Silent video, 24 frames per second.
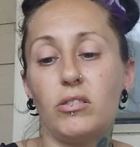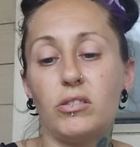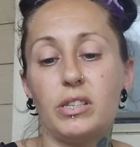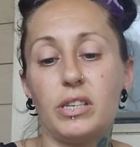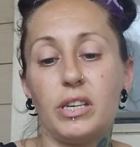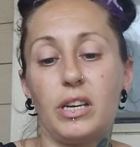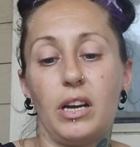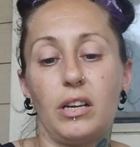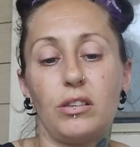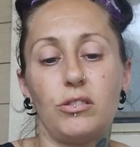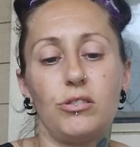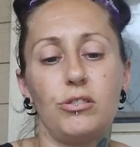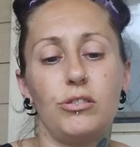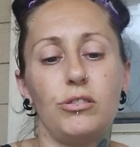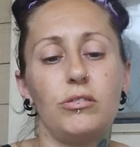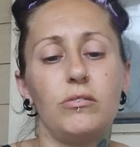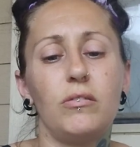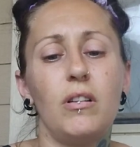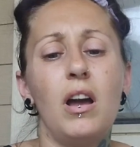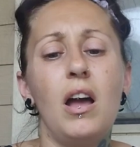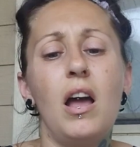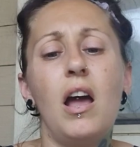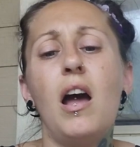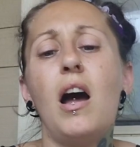hard to get to.
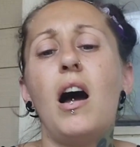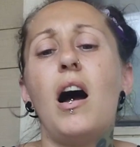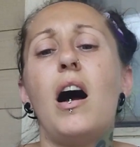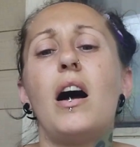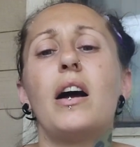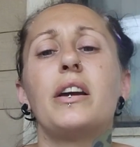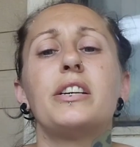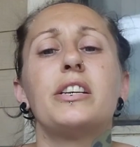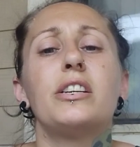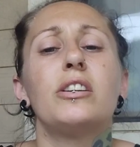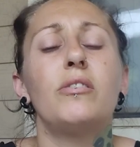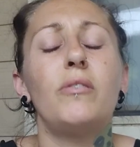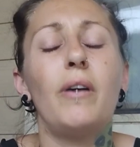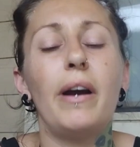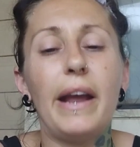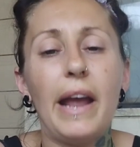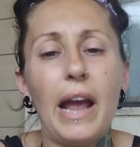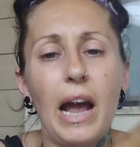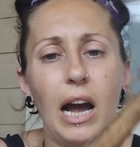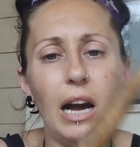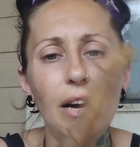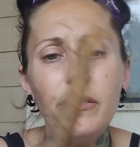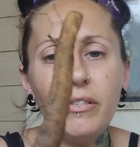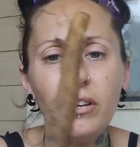I
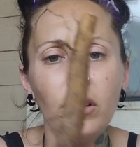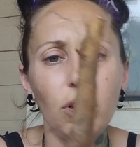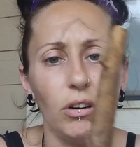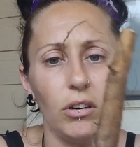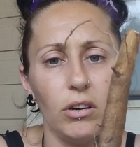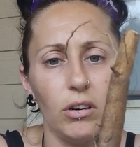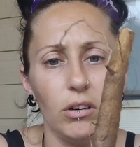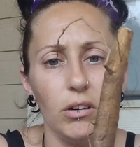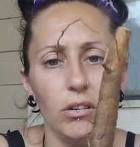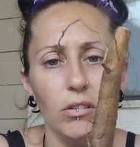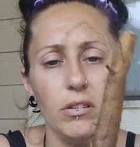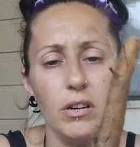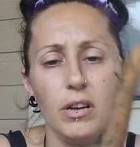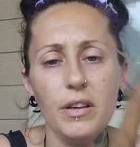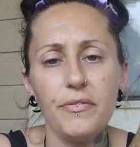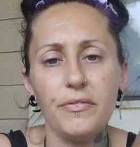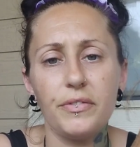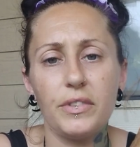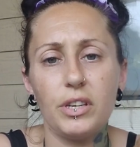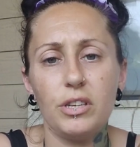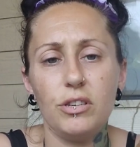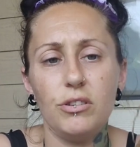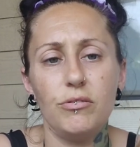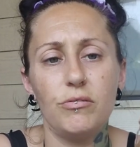have heard
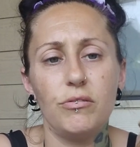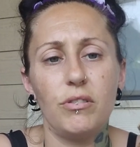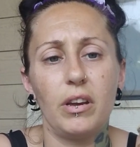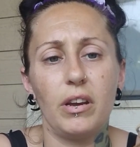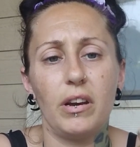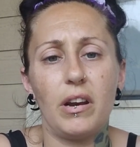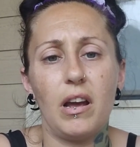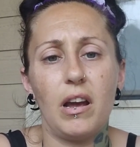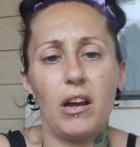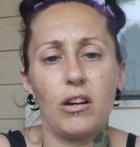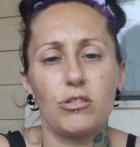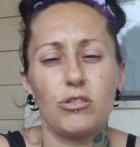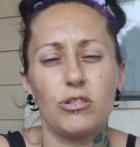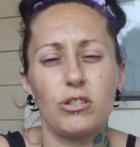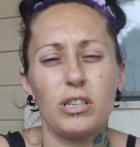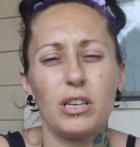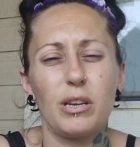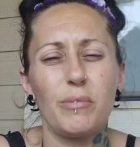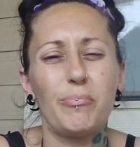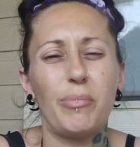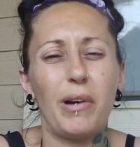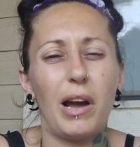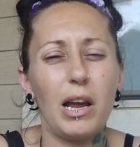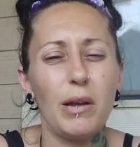that you can
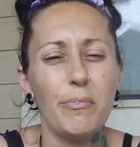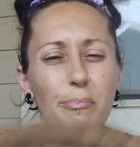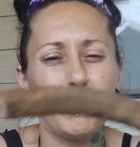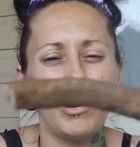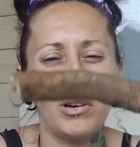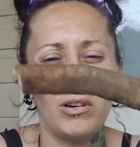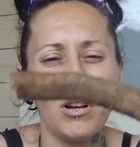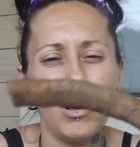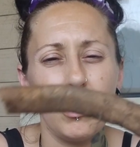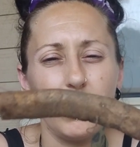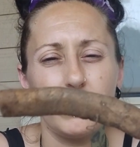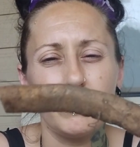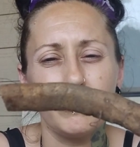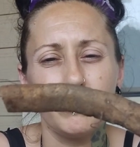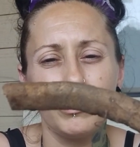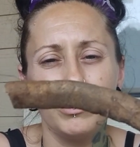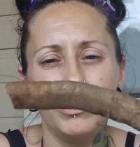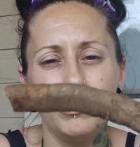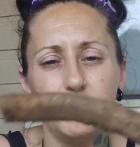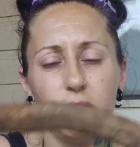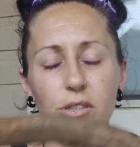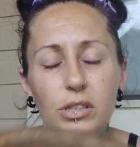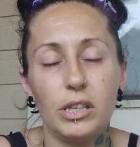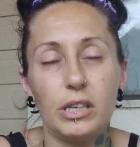actually buy burdock
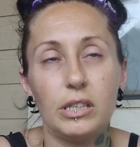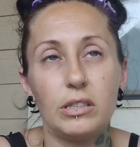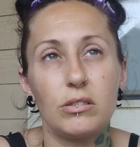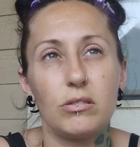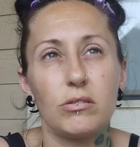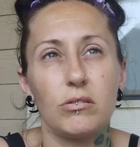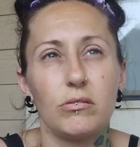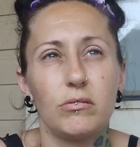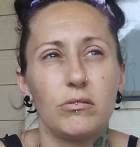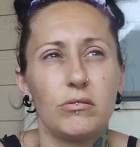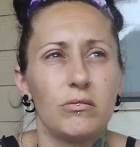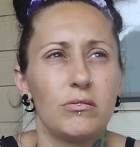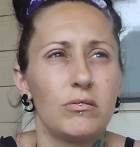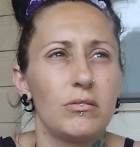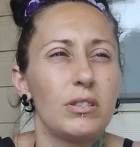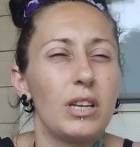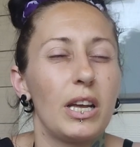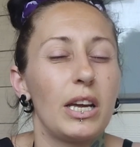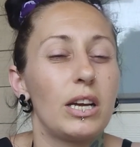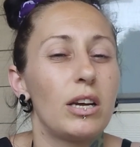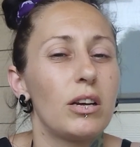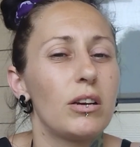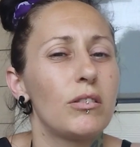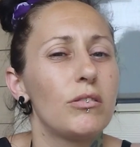root in certain
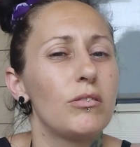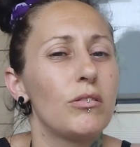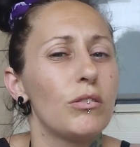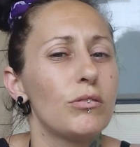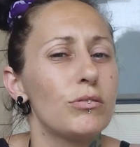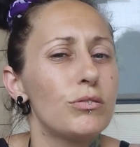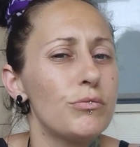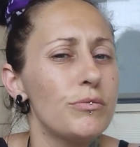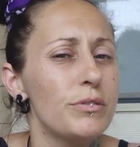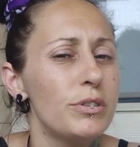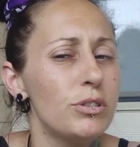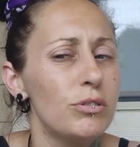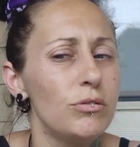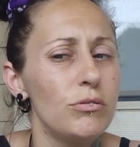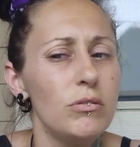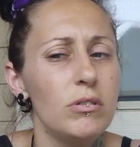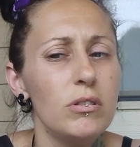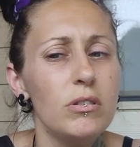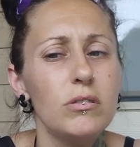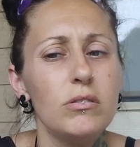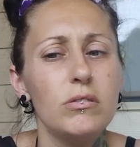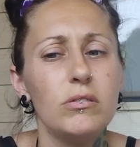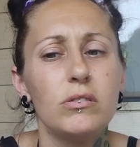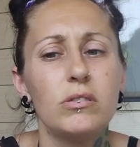grocery
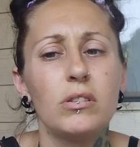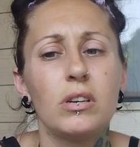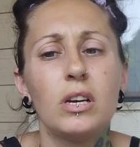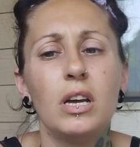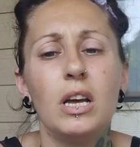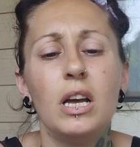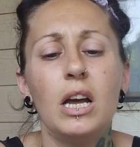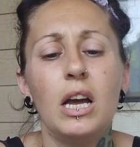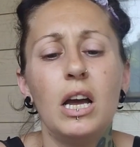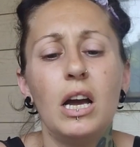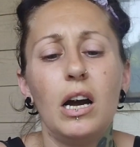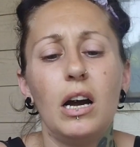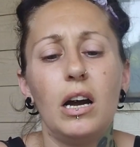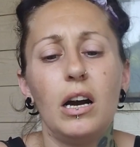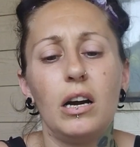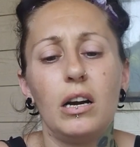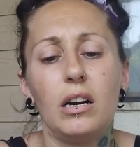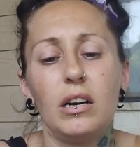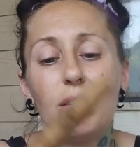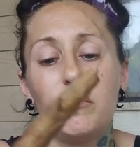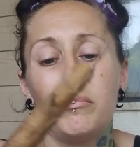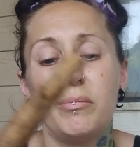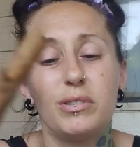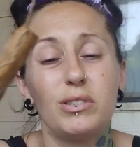stores,
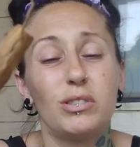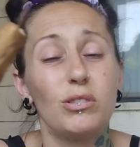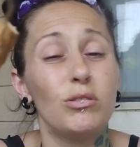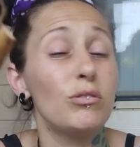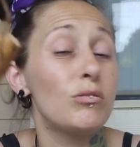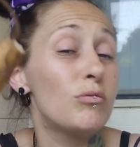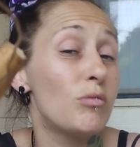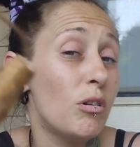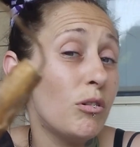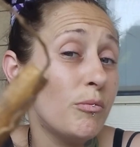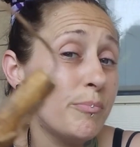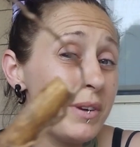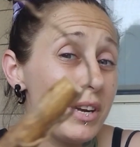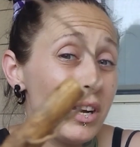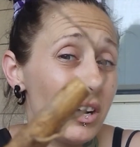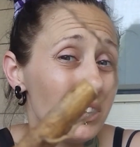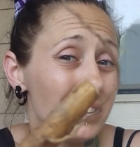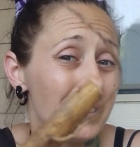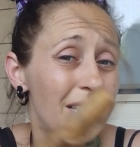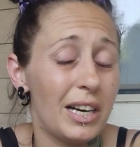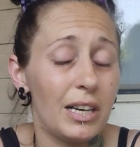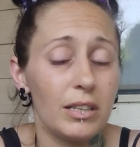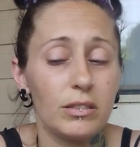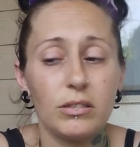but don't quote me
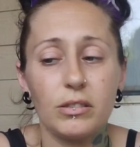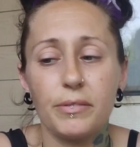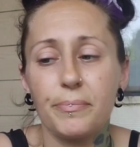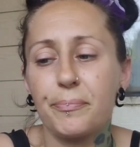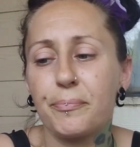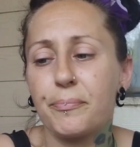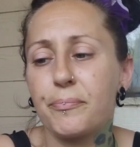on that.